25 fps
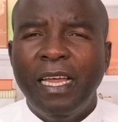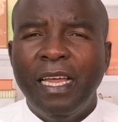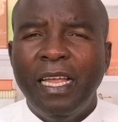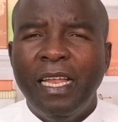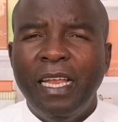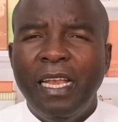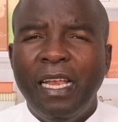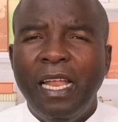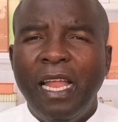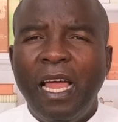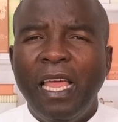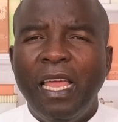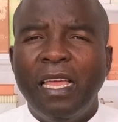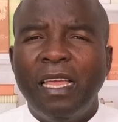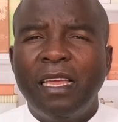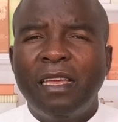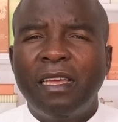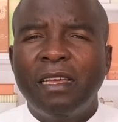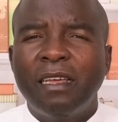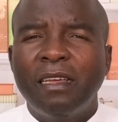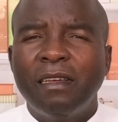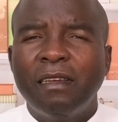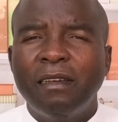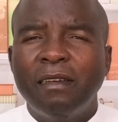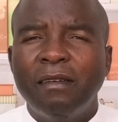
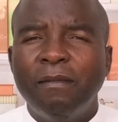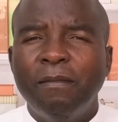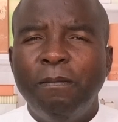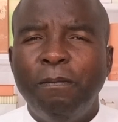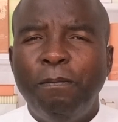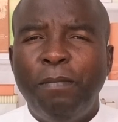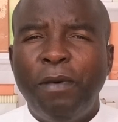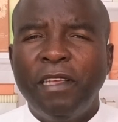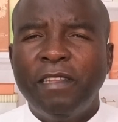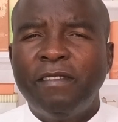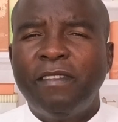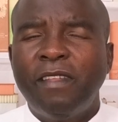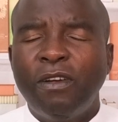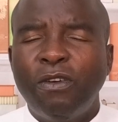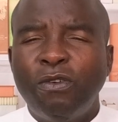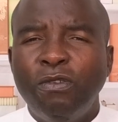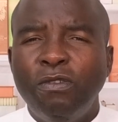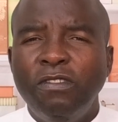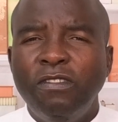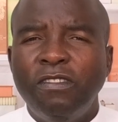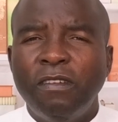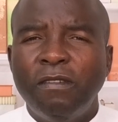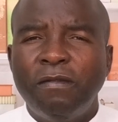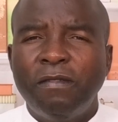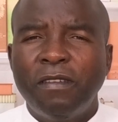like Pastor
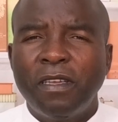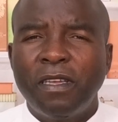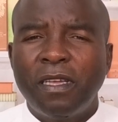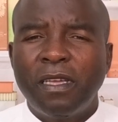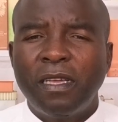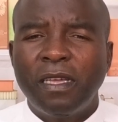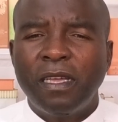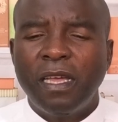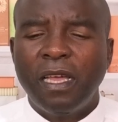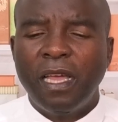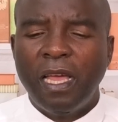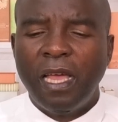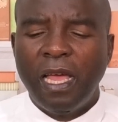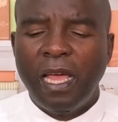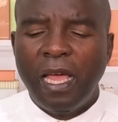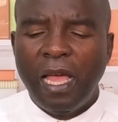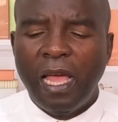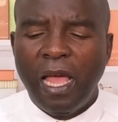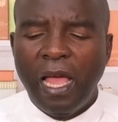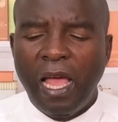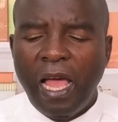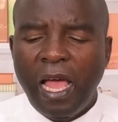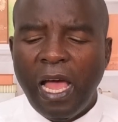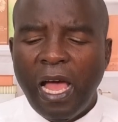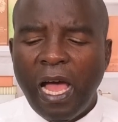Gunjevic,
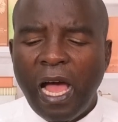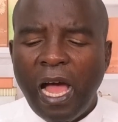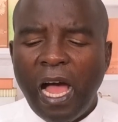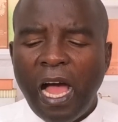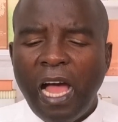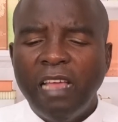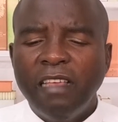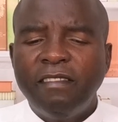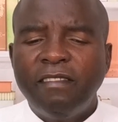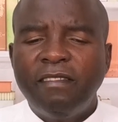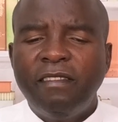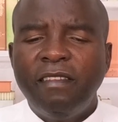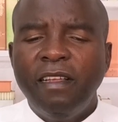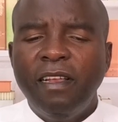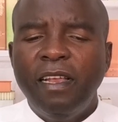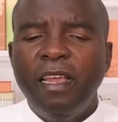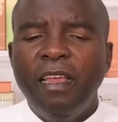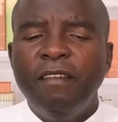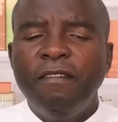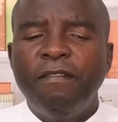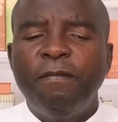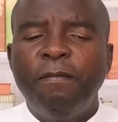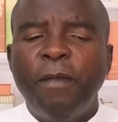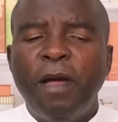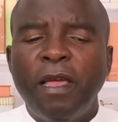I still
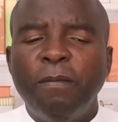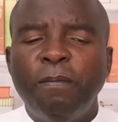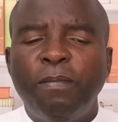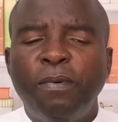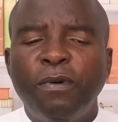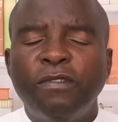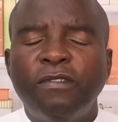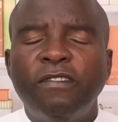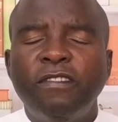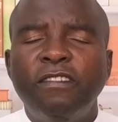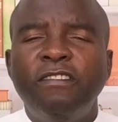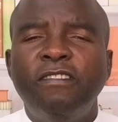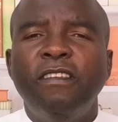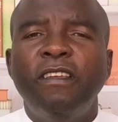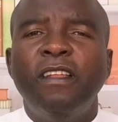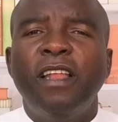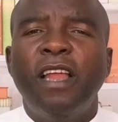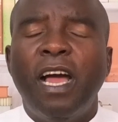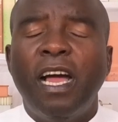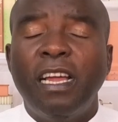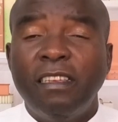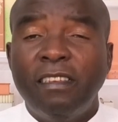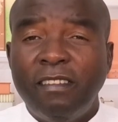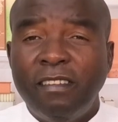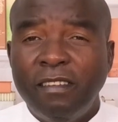have my position
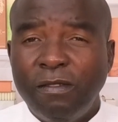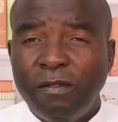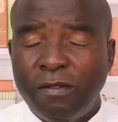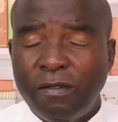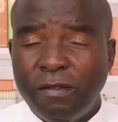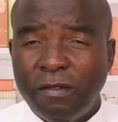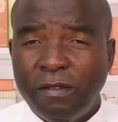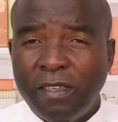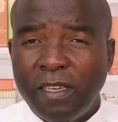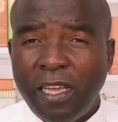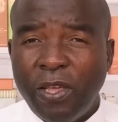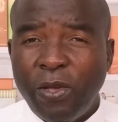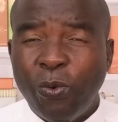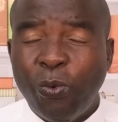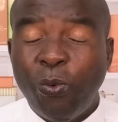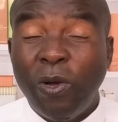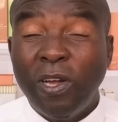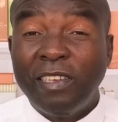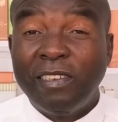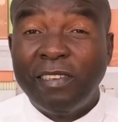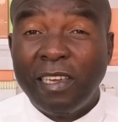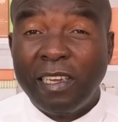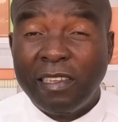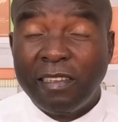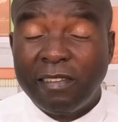until today.
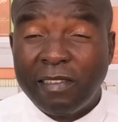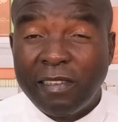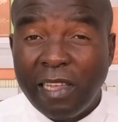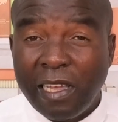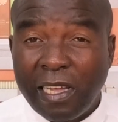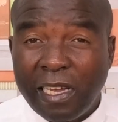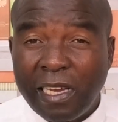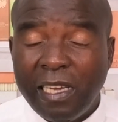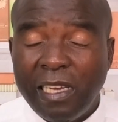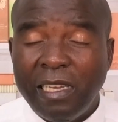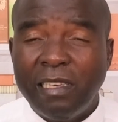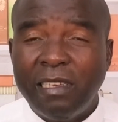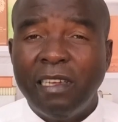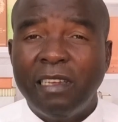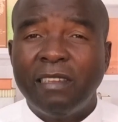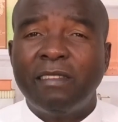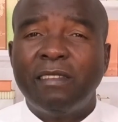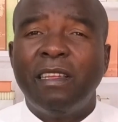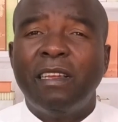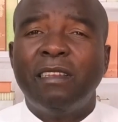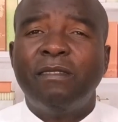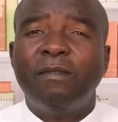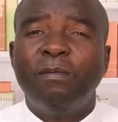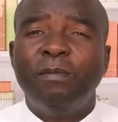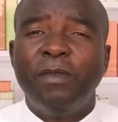What exactly does
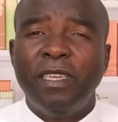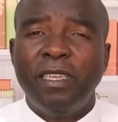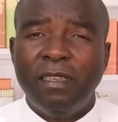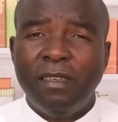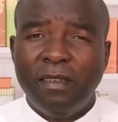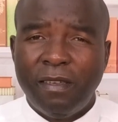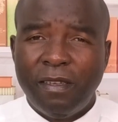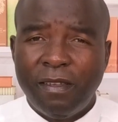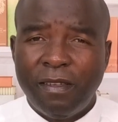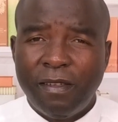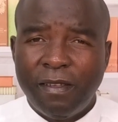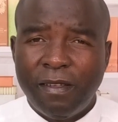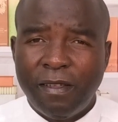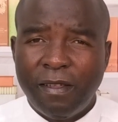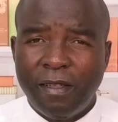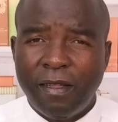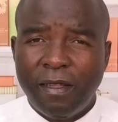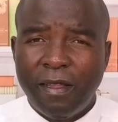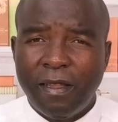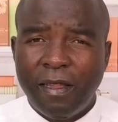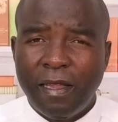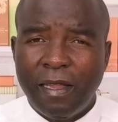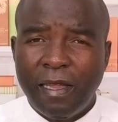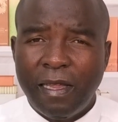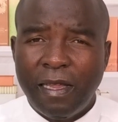that mean?
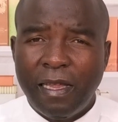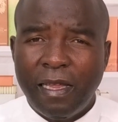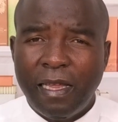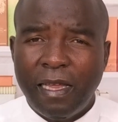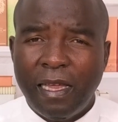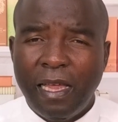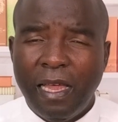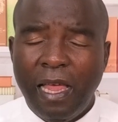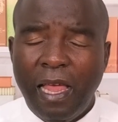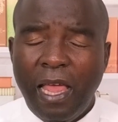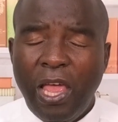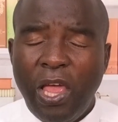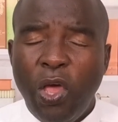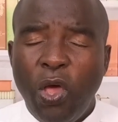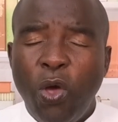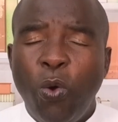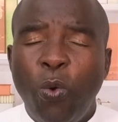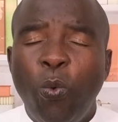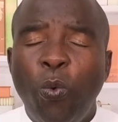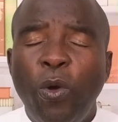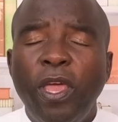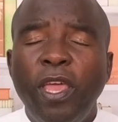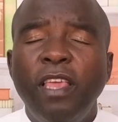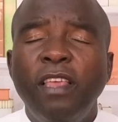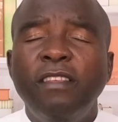
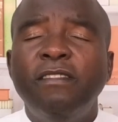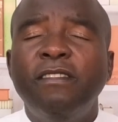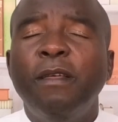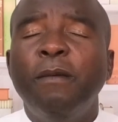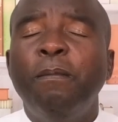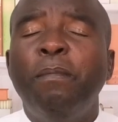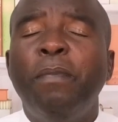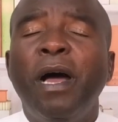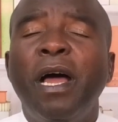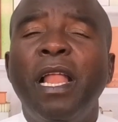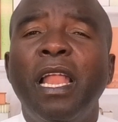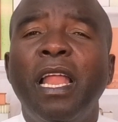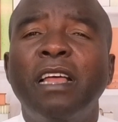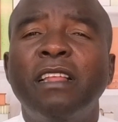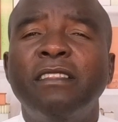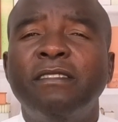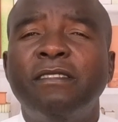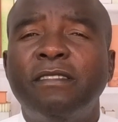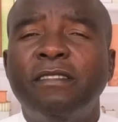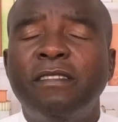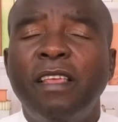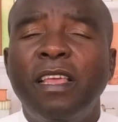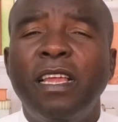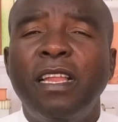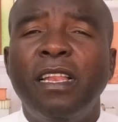Where is the
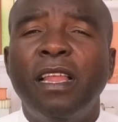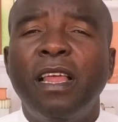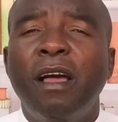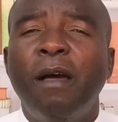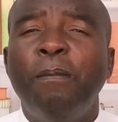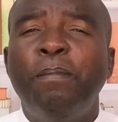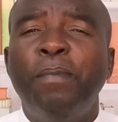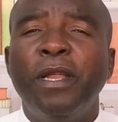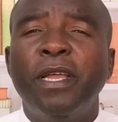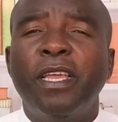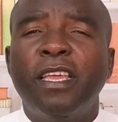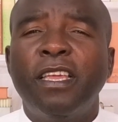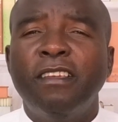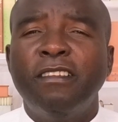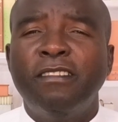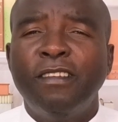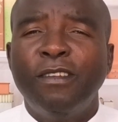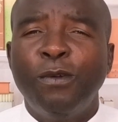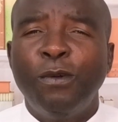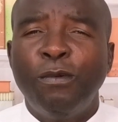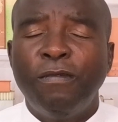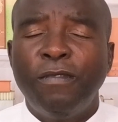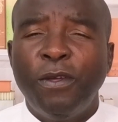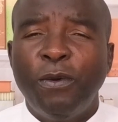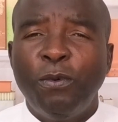balance in the
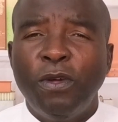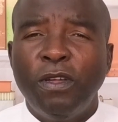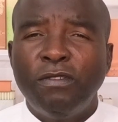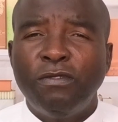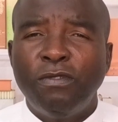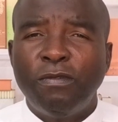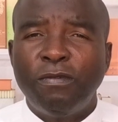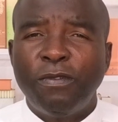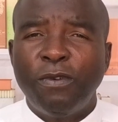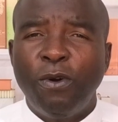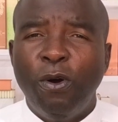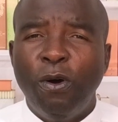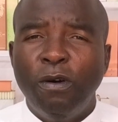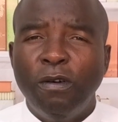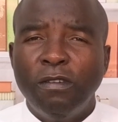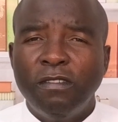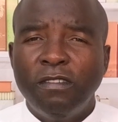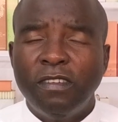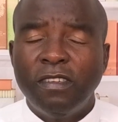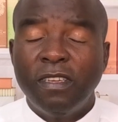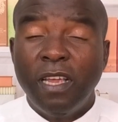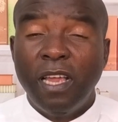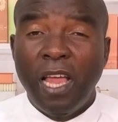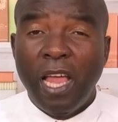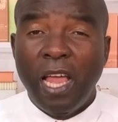application of the word of
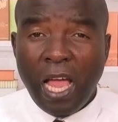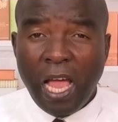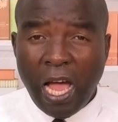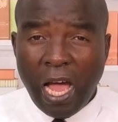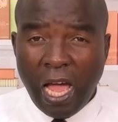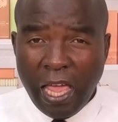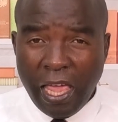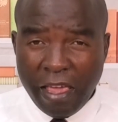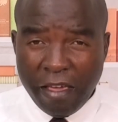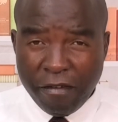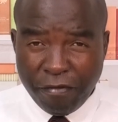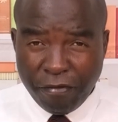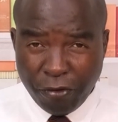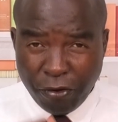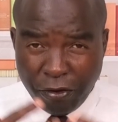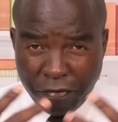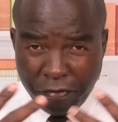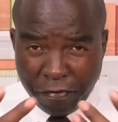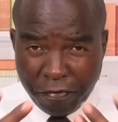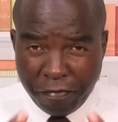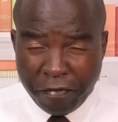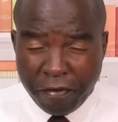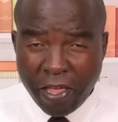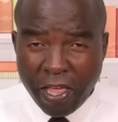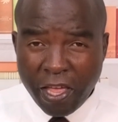God? Have we
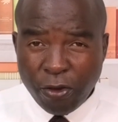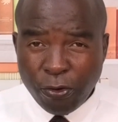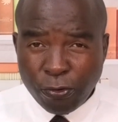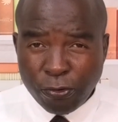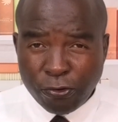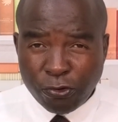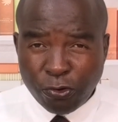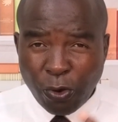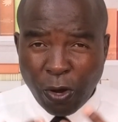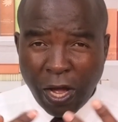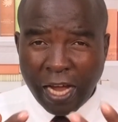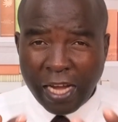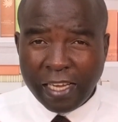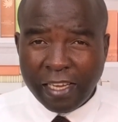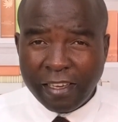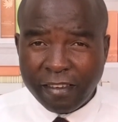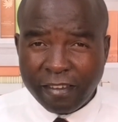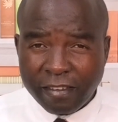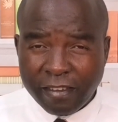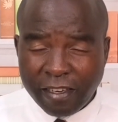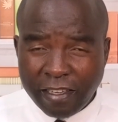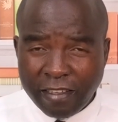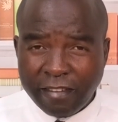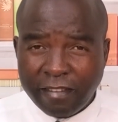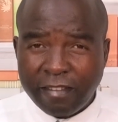failed to
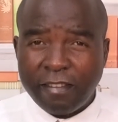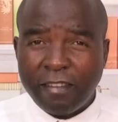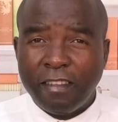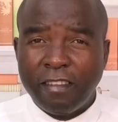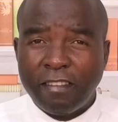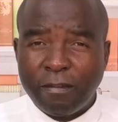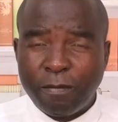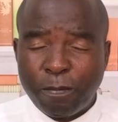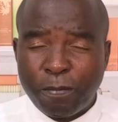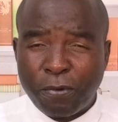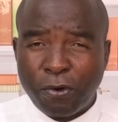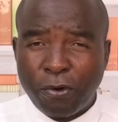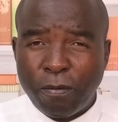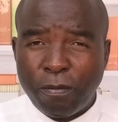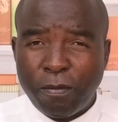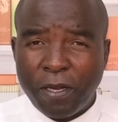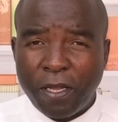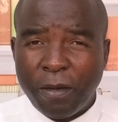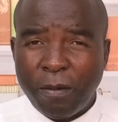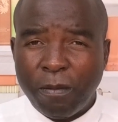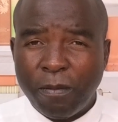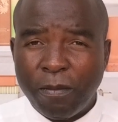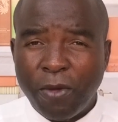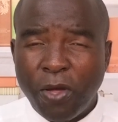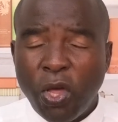address this
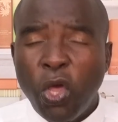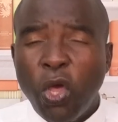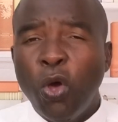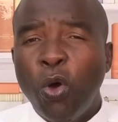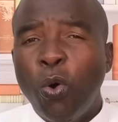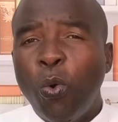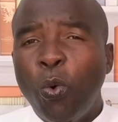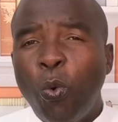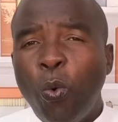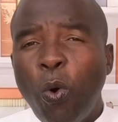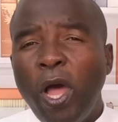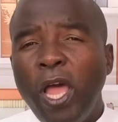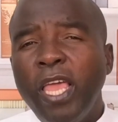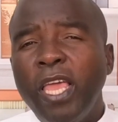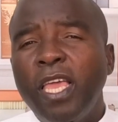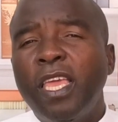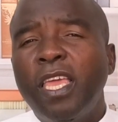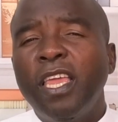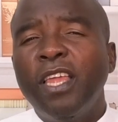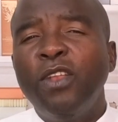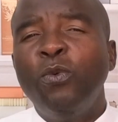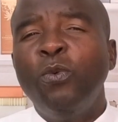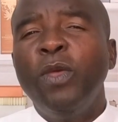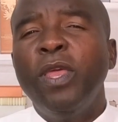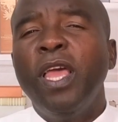problem? Why
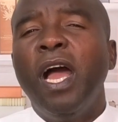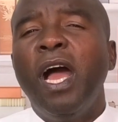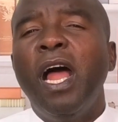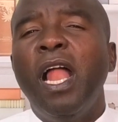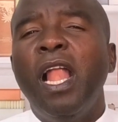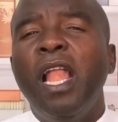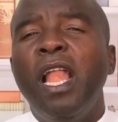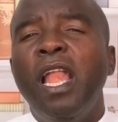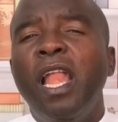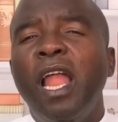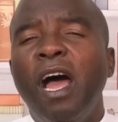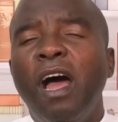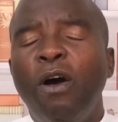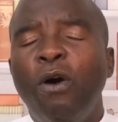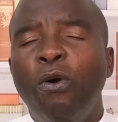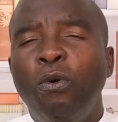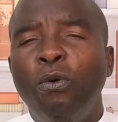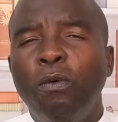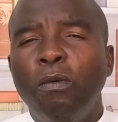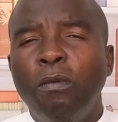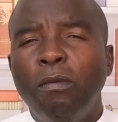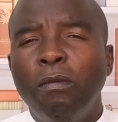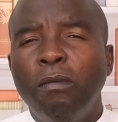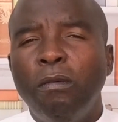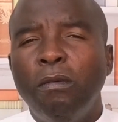can we
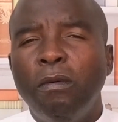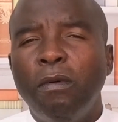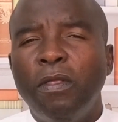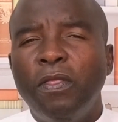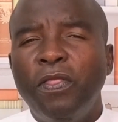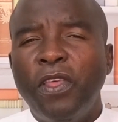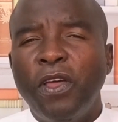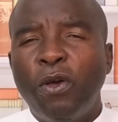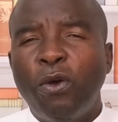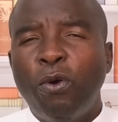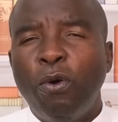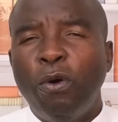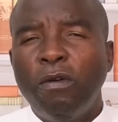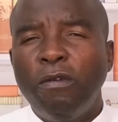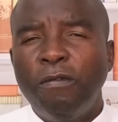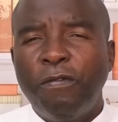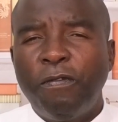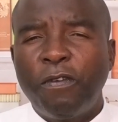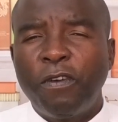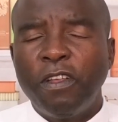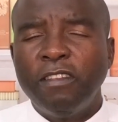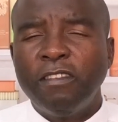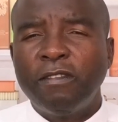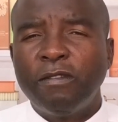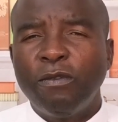allow the
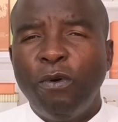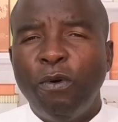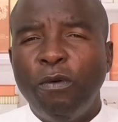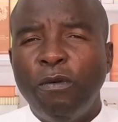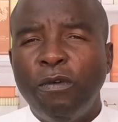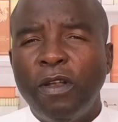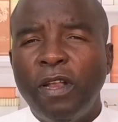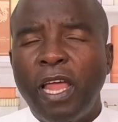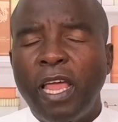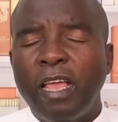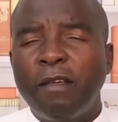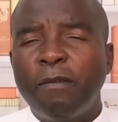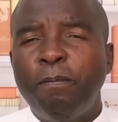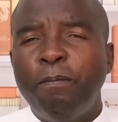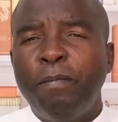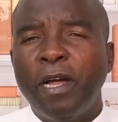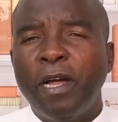conference like